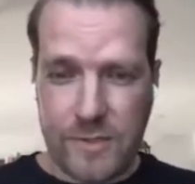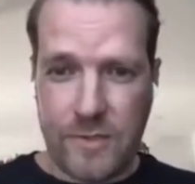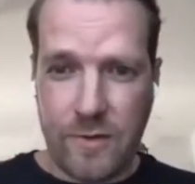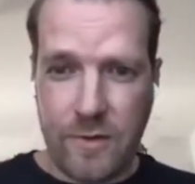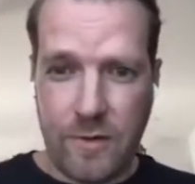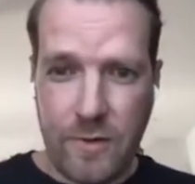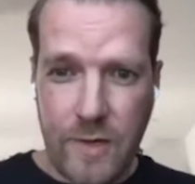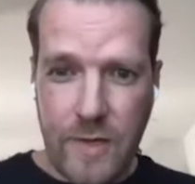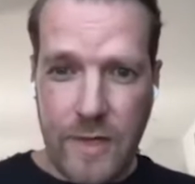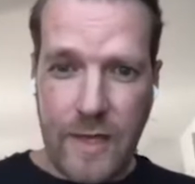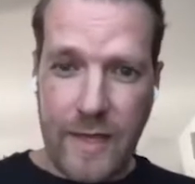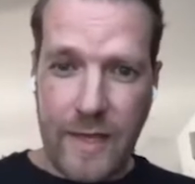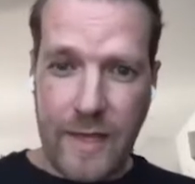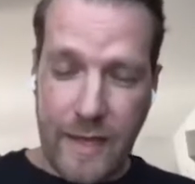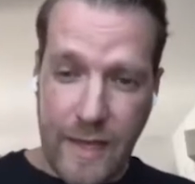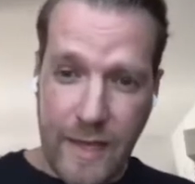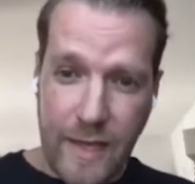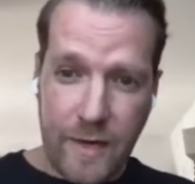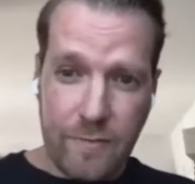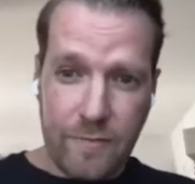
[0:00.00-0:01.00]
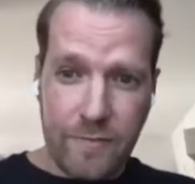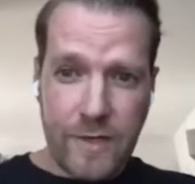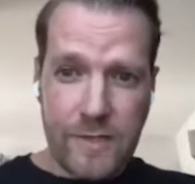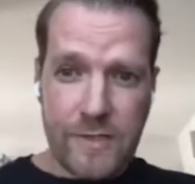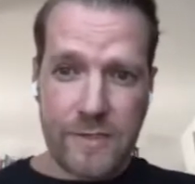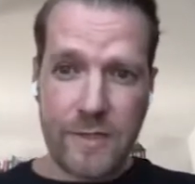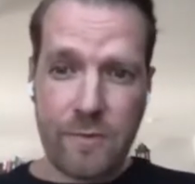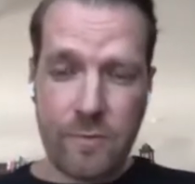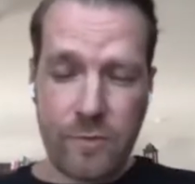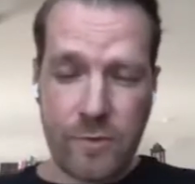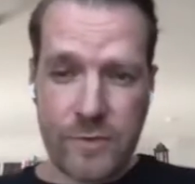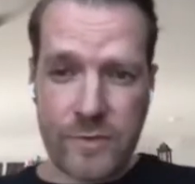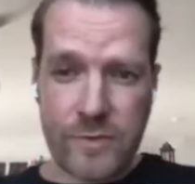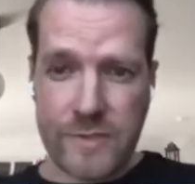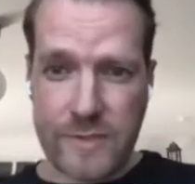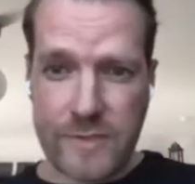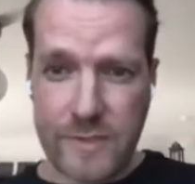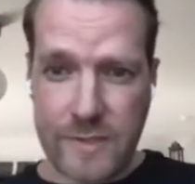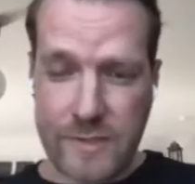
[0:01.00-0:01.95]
So ahead of us, there was this